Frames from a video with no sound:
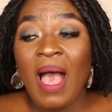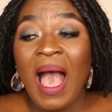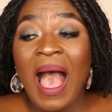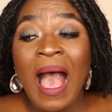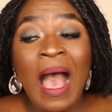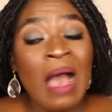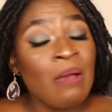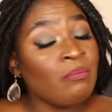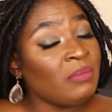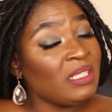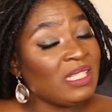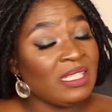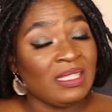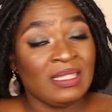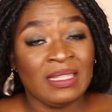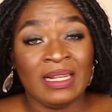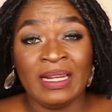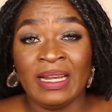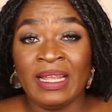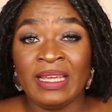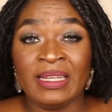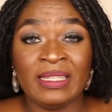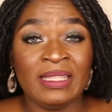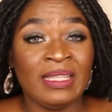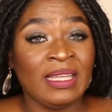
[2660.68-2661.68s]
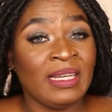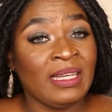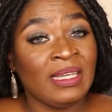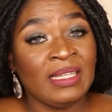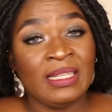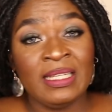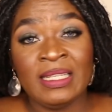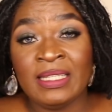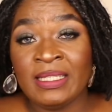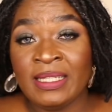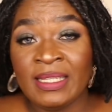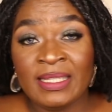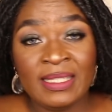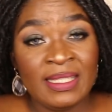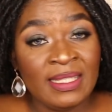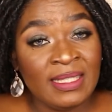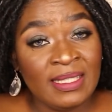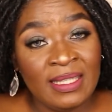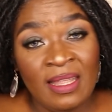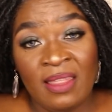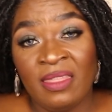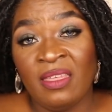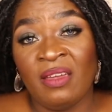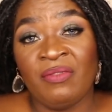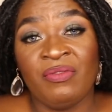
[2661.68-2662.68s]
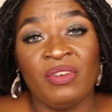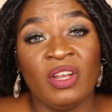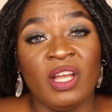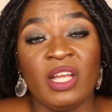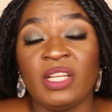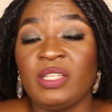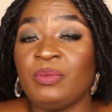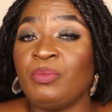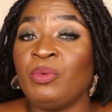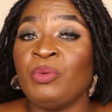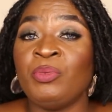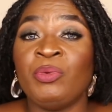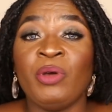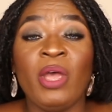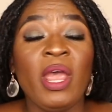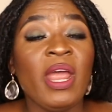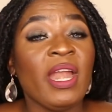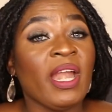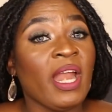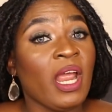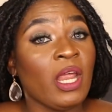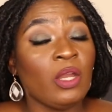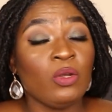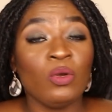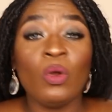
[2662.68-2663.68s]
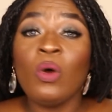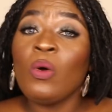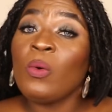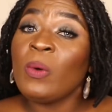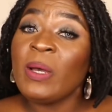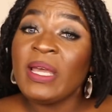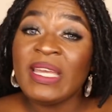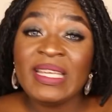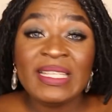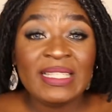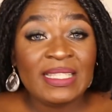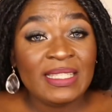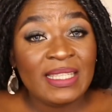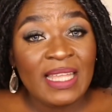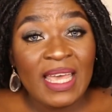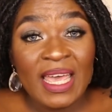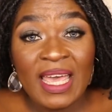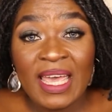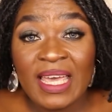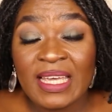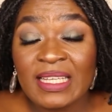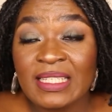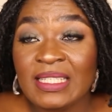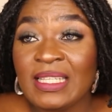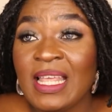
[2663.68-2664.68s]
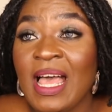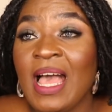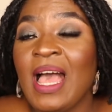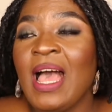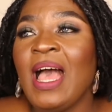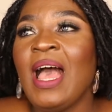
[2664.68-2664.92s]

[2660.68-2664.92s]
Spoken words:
I'm just glad that at least he's in South Africa, and I know where he stays.